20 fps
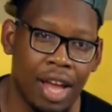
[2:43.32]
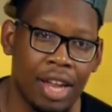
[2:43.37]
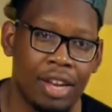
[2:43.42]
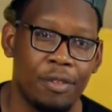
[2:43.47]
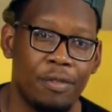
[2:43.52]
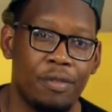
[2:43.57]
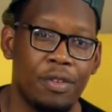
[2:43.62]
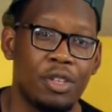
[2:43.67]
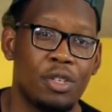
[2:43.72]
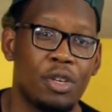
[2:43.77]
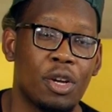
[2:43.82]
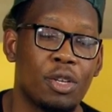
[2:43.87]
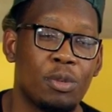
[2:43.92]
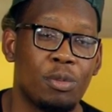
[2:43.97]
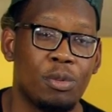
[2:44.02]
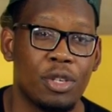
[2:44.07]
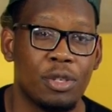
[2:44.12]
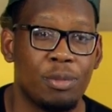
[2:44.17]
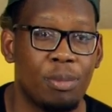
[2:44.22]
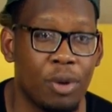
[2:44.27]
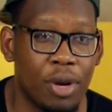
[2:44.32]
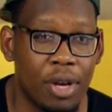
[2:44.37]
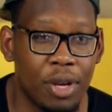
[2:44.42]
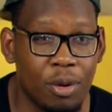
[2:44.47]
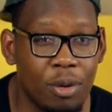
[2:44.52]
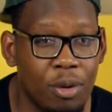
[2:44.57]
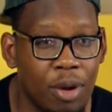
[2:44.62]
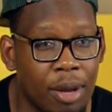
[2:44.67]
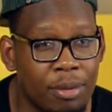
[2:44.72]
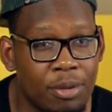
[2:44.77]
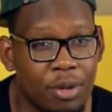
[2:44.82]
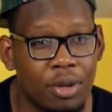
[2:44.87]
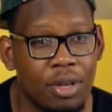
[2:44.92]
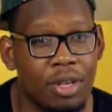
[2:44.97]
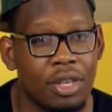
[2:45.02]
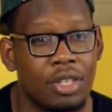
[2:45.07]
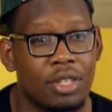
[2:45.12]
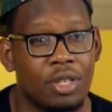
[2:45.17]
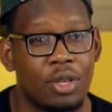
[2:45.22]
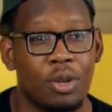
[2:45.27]
and it features Wizboy, who
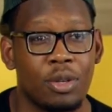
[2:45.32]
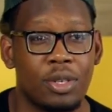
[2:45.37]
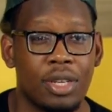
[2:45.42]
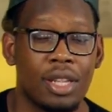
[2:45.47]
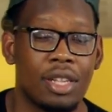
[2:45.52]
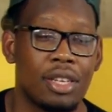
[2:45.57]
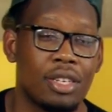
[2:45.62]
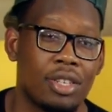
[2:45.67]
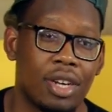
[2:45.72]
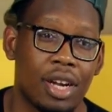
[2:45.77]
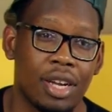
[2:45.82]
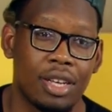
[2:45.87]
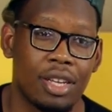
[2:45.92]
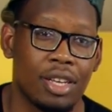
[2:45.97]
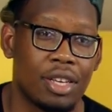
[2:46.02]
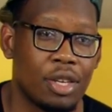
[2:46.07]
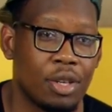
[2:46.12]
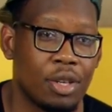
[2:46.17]
absolutely slaughtered the track. He